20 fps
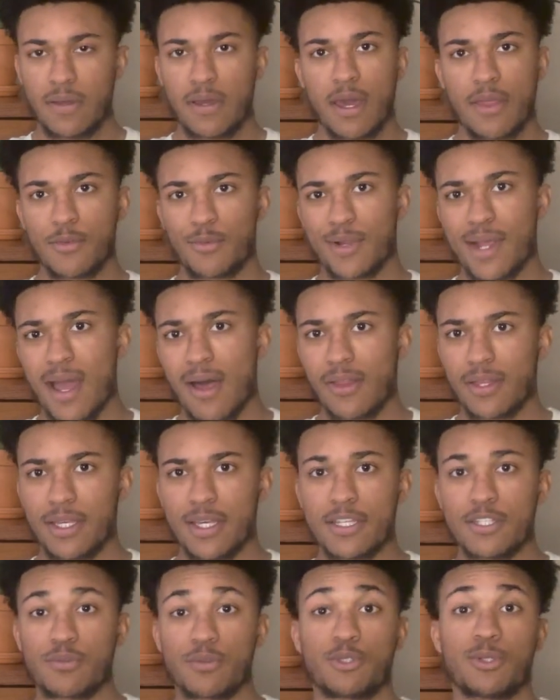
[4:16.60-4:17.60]
And the reality
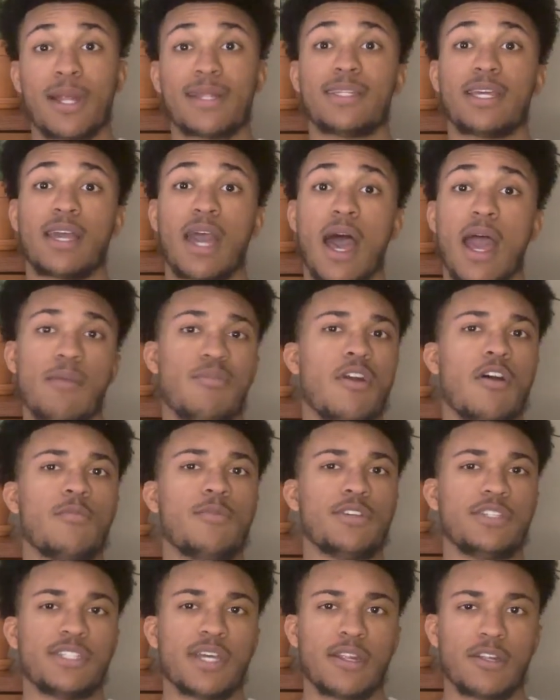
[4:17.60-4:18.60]
is we're trying to take high
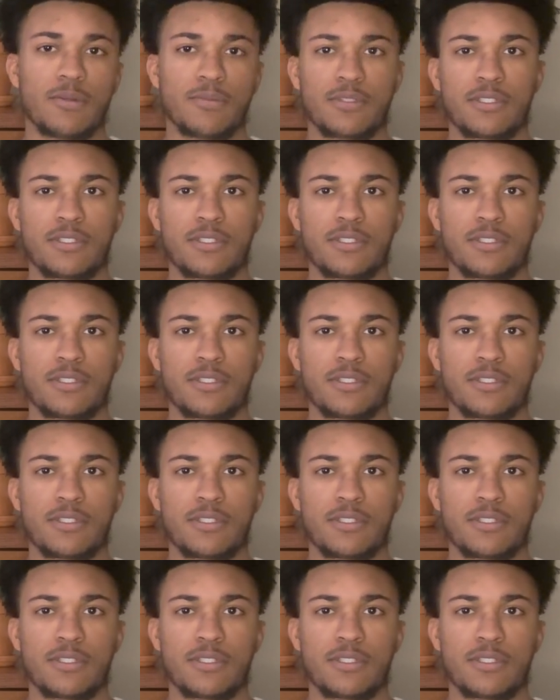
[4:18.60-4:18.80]
probability setups.